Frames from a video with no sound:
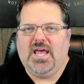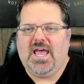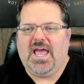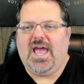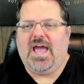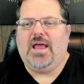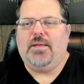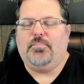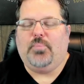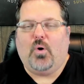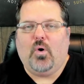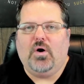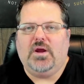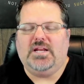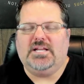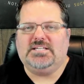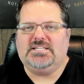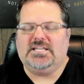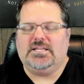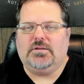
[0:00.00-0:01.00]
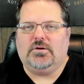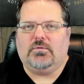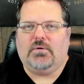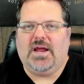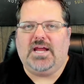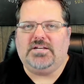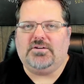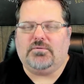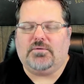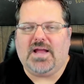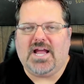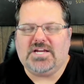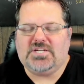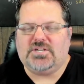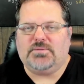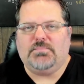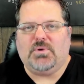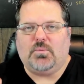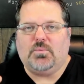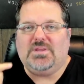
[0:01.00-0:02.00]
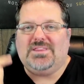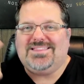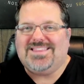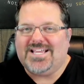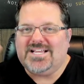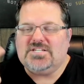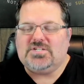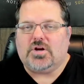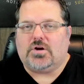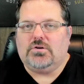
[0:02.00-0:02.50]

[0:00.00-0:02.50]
and point us in the right direction. But when things